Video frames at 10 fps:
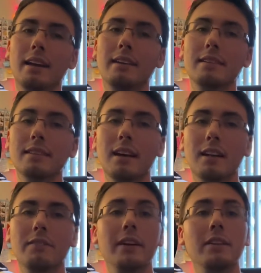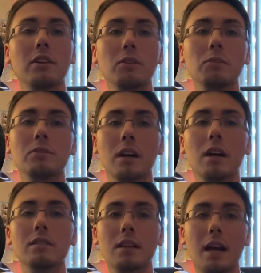it's kind of a no-duh
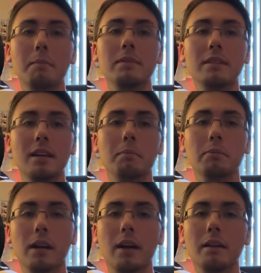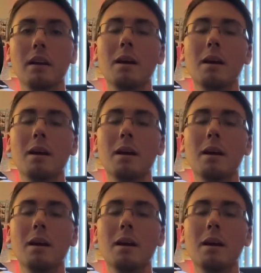type tip, right?